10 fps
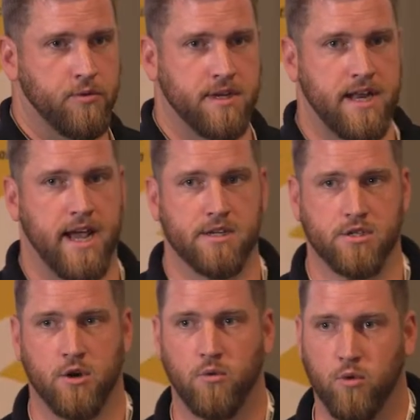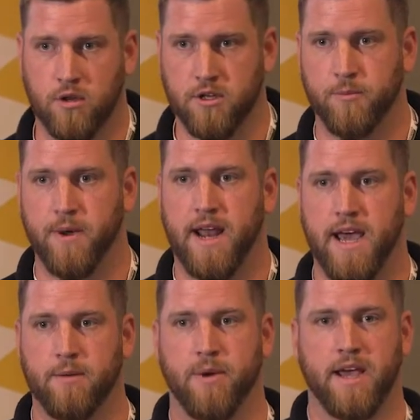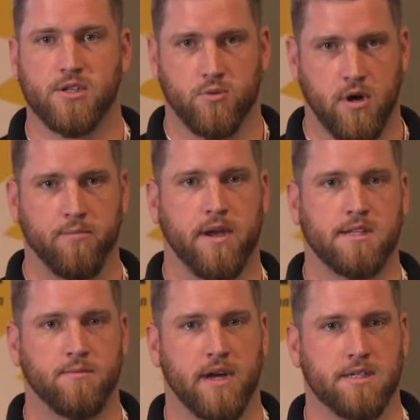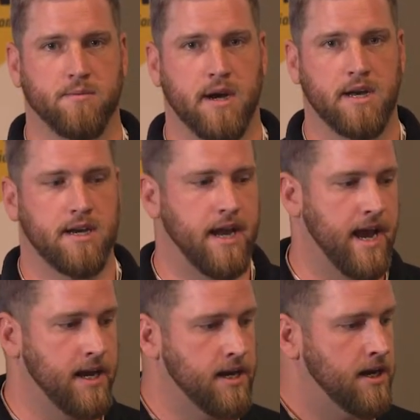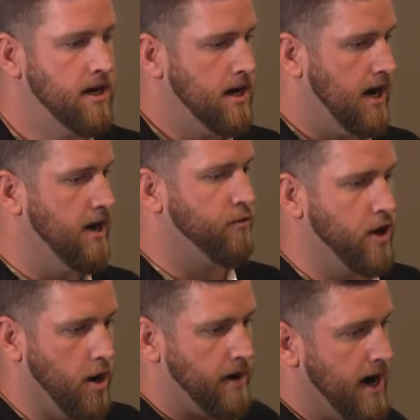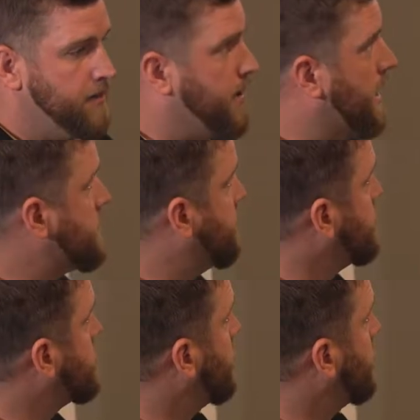through with the day. So we're a little bit ahead of pace. We're on pace to make some money today. If we are behind pace, if there's